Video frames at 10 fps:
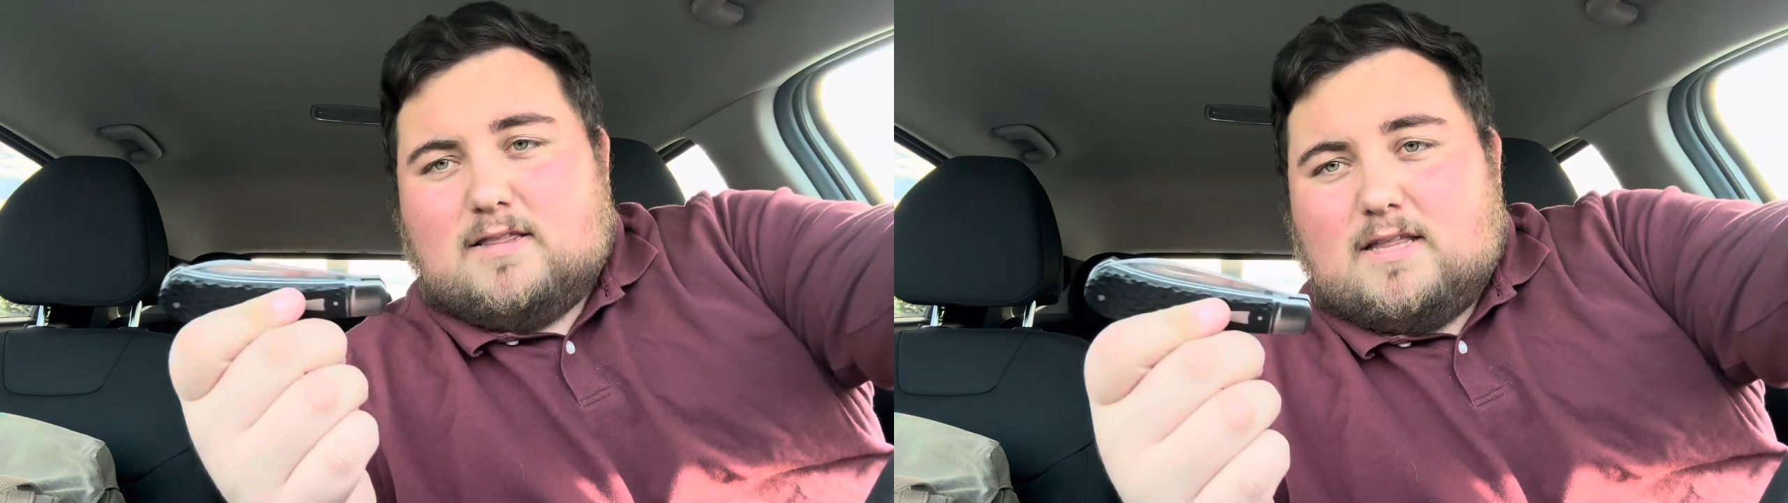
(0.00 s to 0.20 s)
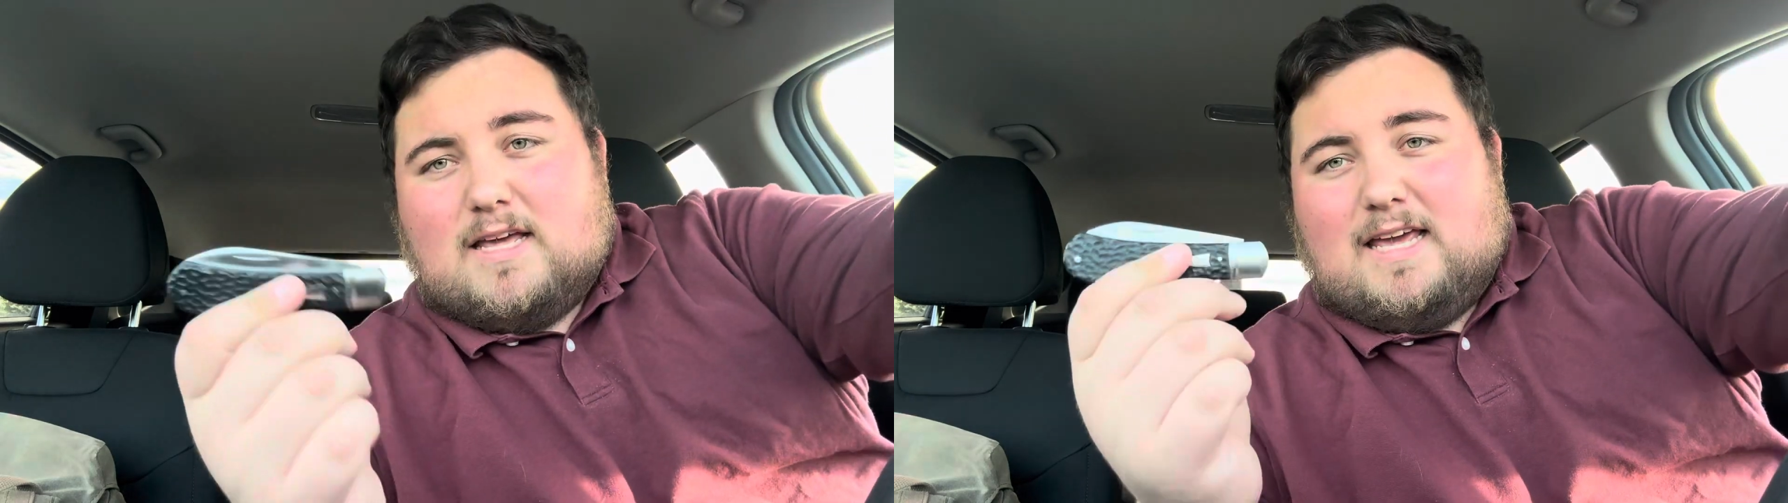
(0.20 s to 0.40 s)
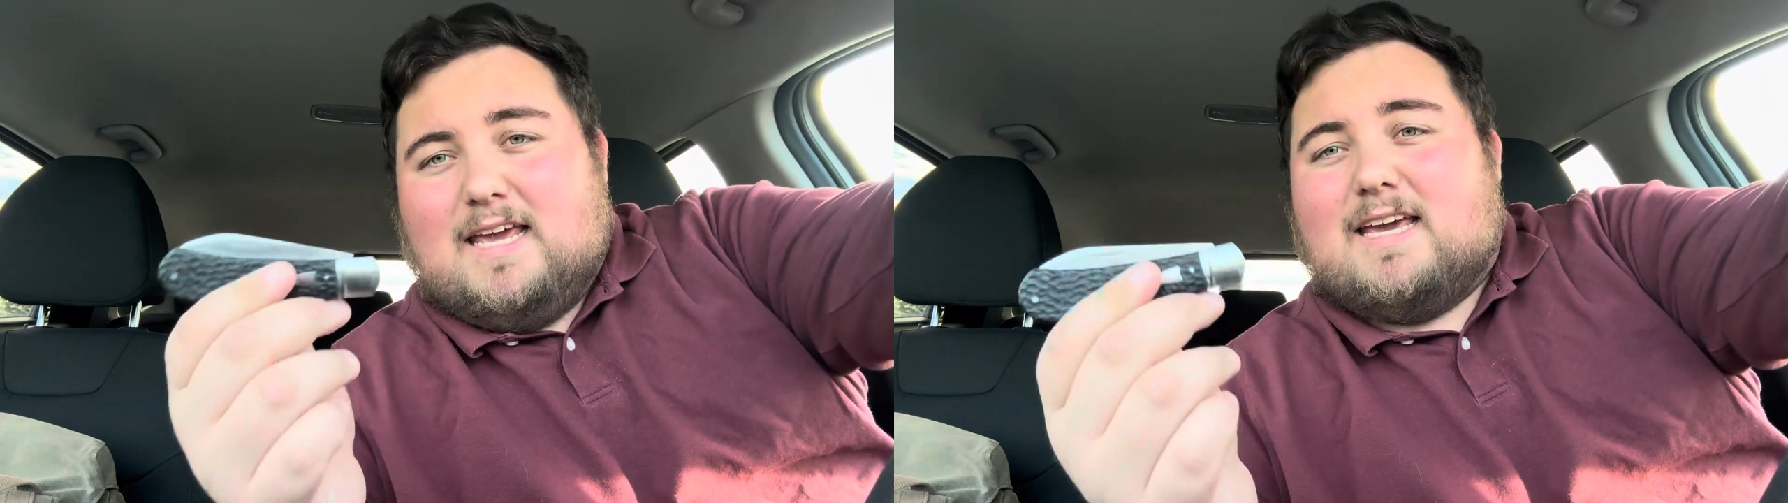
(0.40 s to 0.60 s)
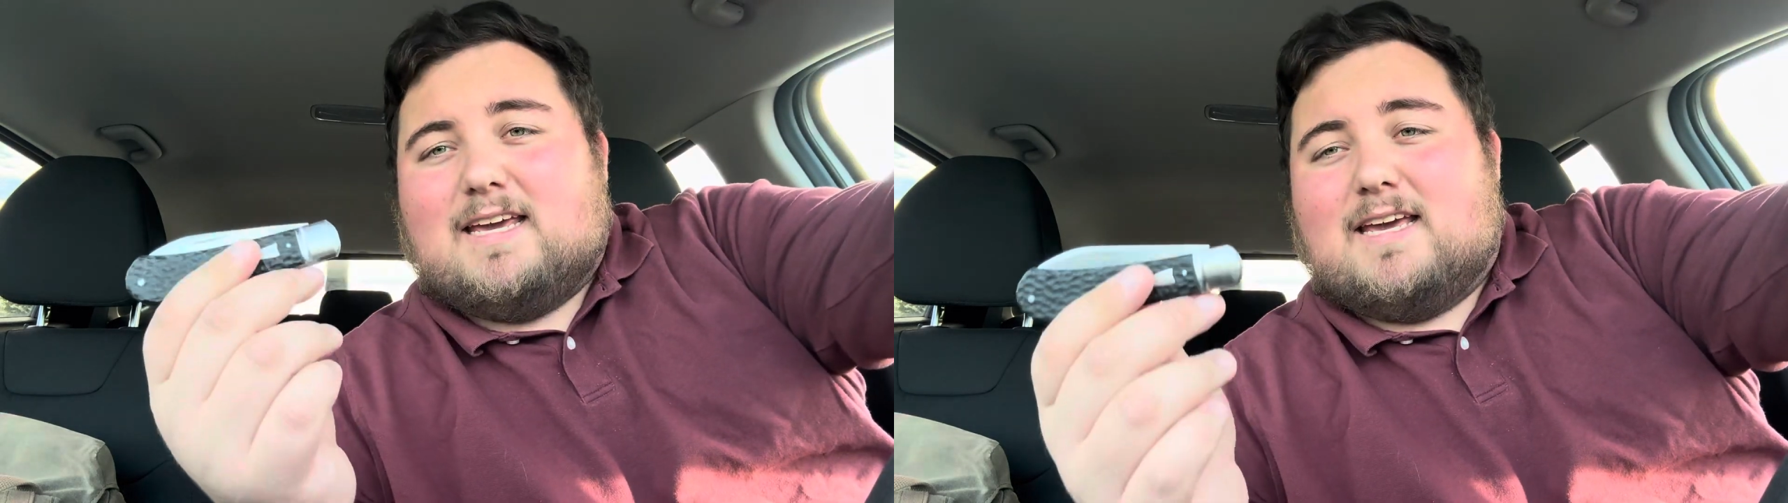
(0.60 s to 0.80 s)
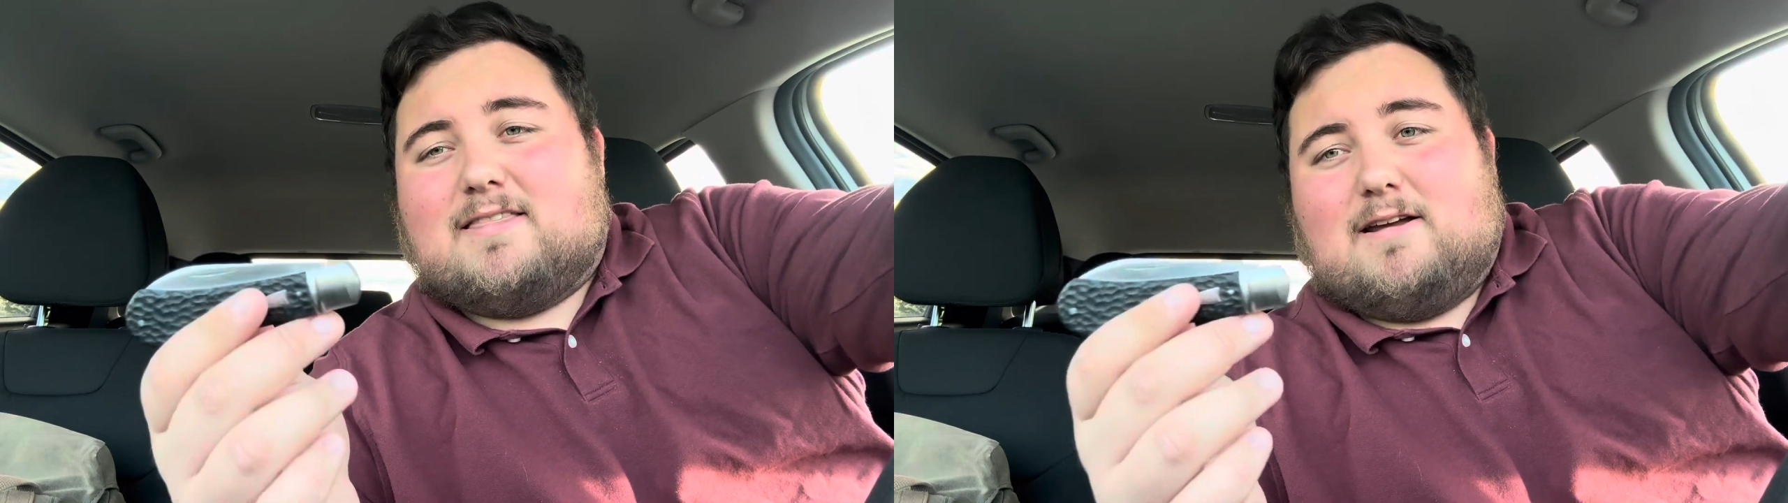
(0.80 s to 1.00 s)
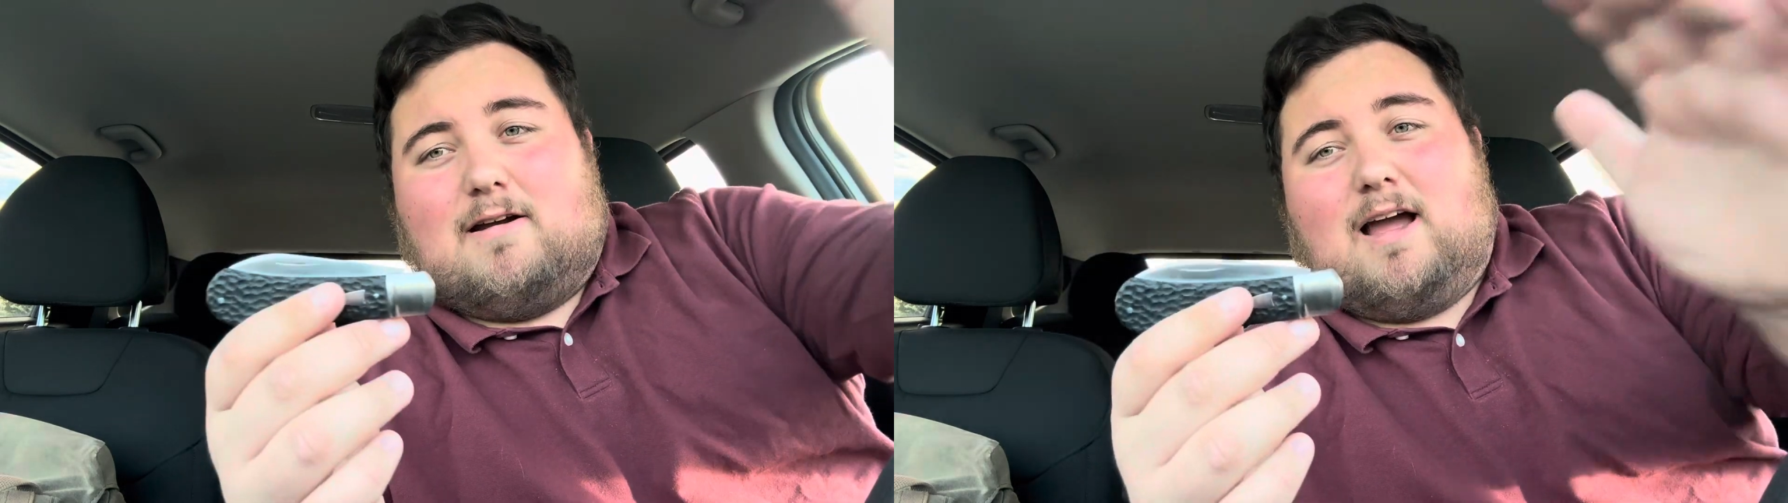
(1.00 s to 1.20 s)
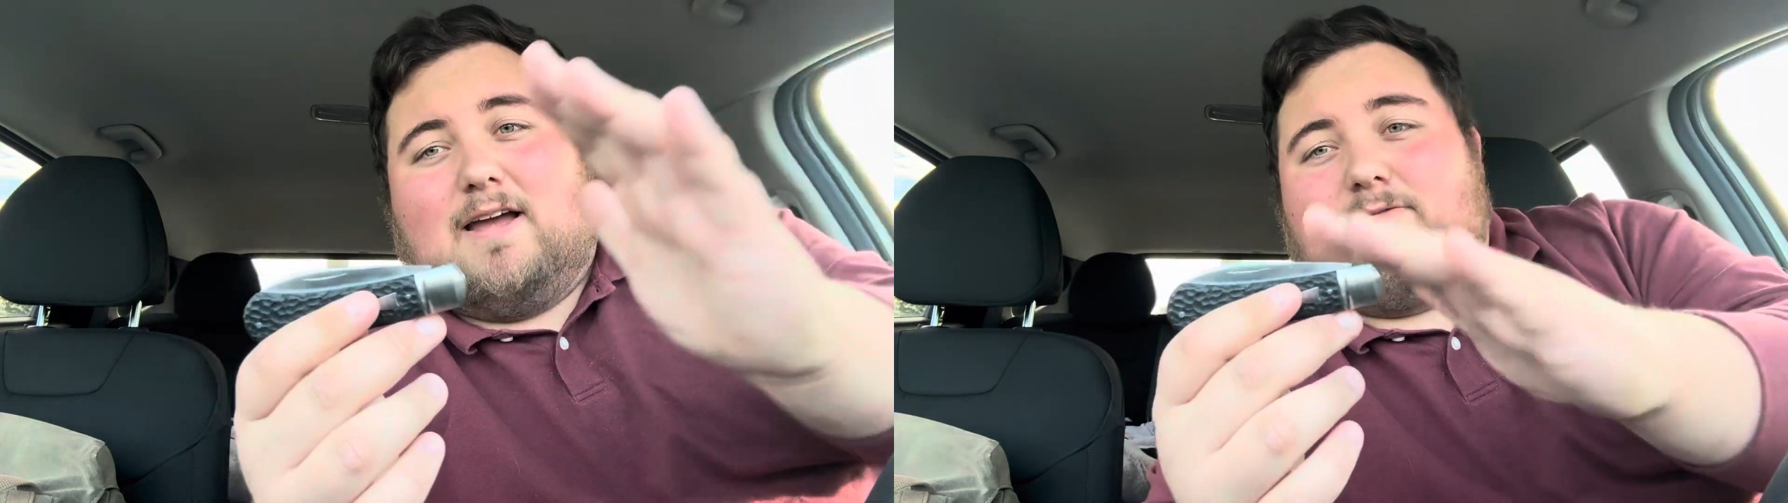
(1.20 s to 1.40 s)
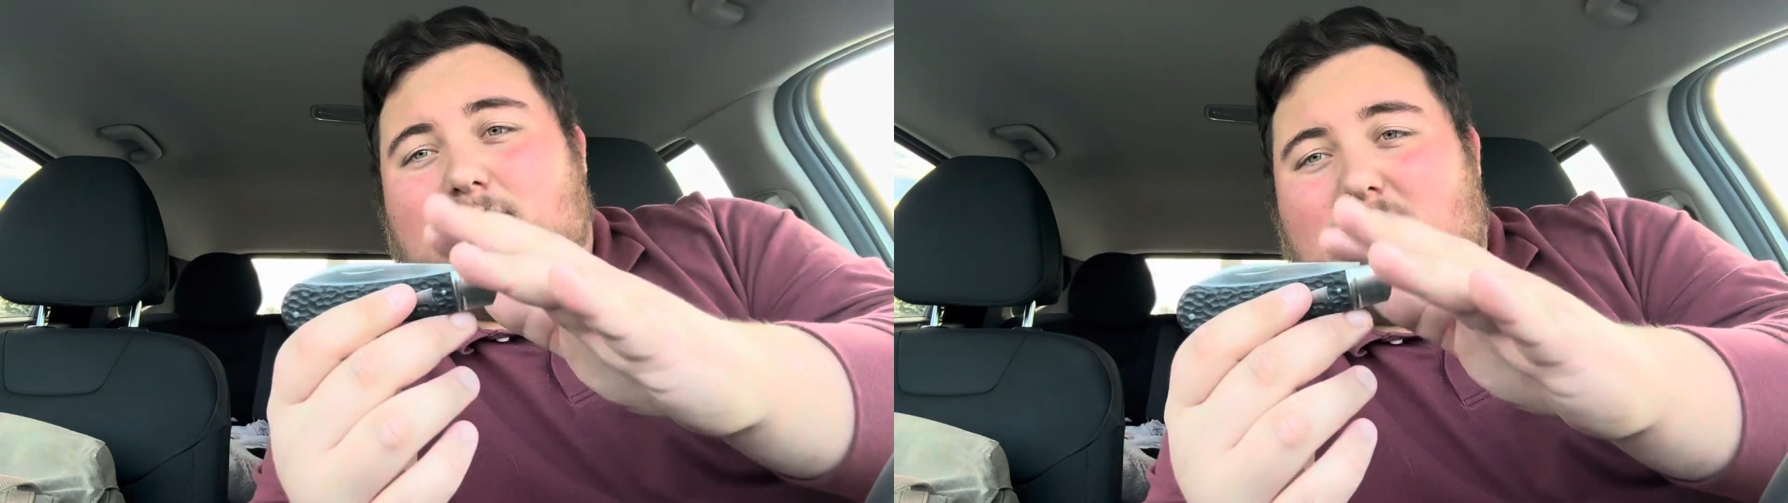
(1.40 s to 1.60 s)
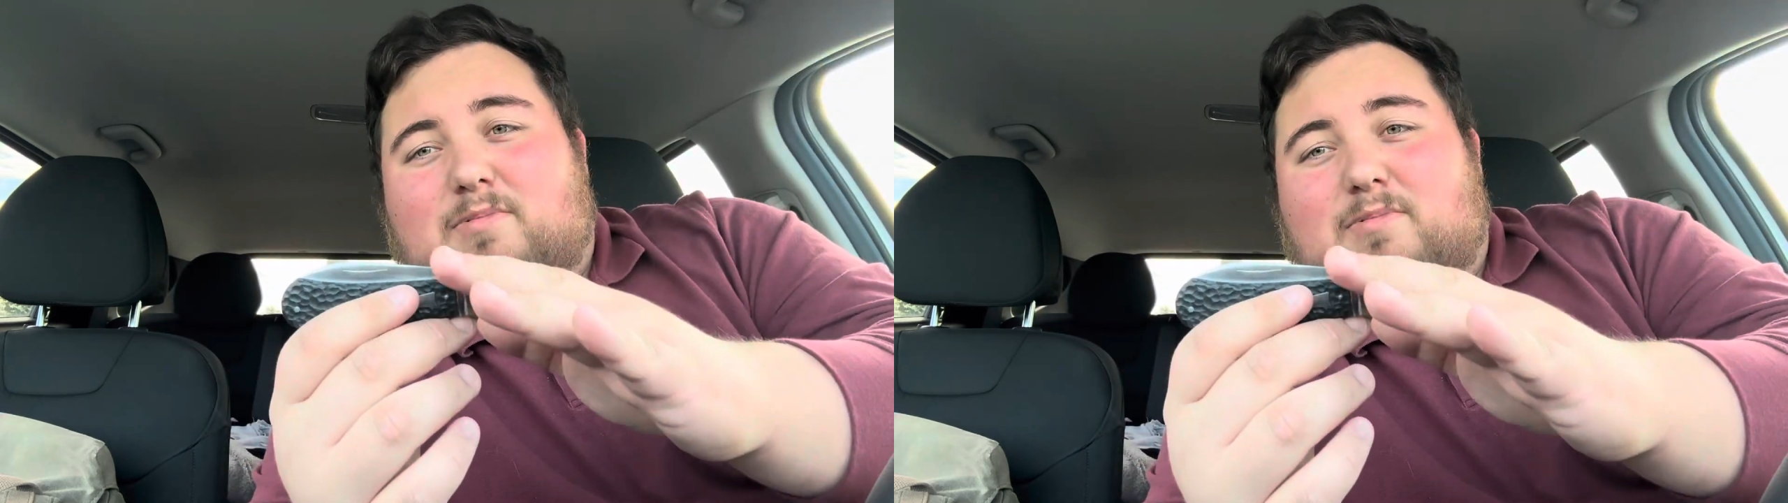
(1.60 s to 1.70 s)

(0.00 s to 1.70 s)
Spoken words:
He can get there. I fully